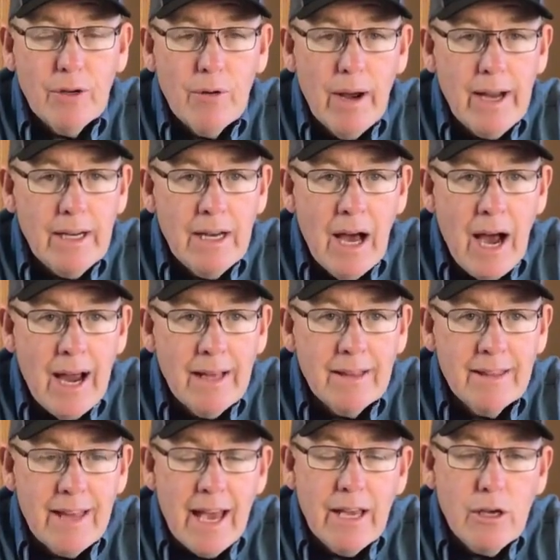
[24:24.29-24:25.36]
guys have a
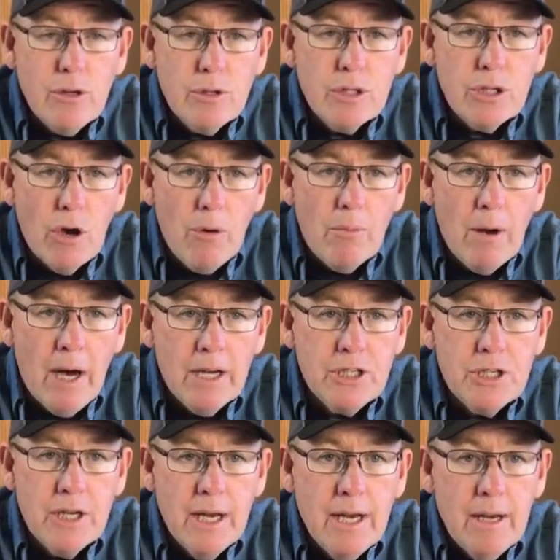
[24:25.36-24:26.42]
great night. Thank you
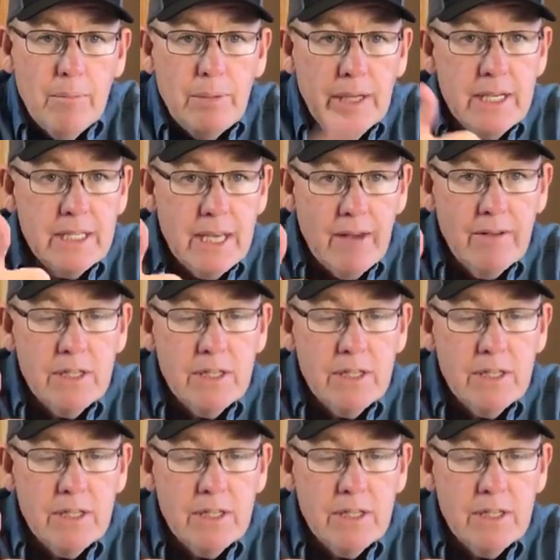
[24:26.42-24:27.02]
so much.